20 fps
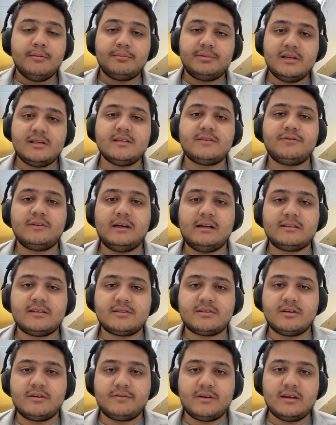Please fill out the
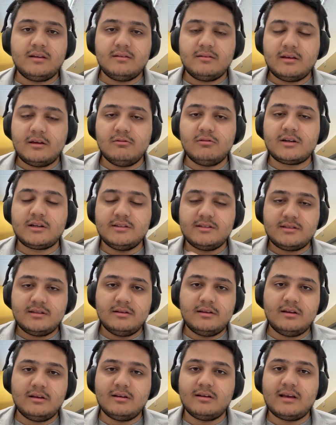survey. It will
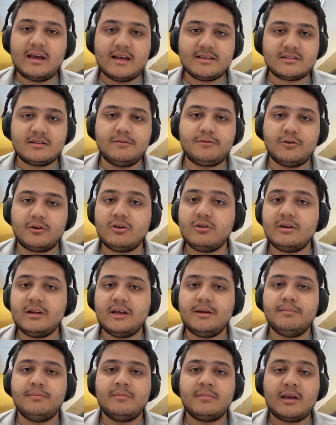ask you for your
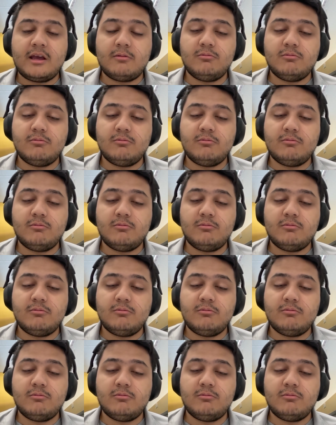name